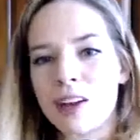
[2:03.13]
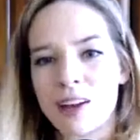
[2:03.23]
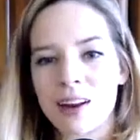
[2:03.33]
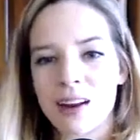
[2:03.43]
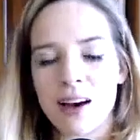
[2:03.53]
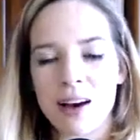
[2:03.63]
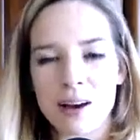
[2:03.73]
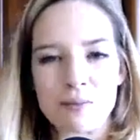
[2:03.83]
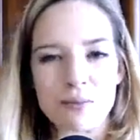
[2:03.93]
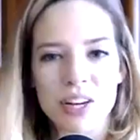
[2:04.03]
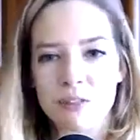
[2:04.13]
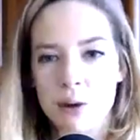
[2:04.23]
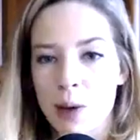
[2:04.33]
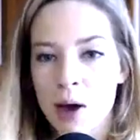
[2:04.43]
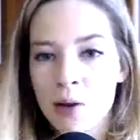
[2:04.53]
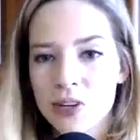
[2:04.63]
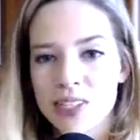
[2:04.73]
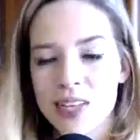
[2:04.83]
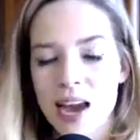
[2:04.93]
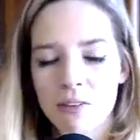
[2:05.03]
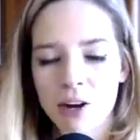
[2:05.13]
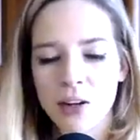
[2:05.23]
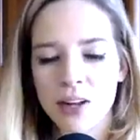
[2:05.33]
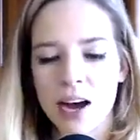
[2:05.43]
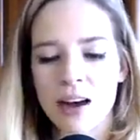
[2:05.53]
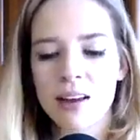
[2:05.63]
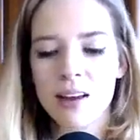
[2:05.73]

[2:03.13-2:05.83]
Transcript: and the different boundaries they have around that,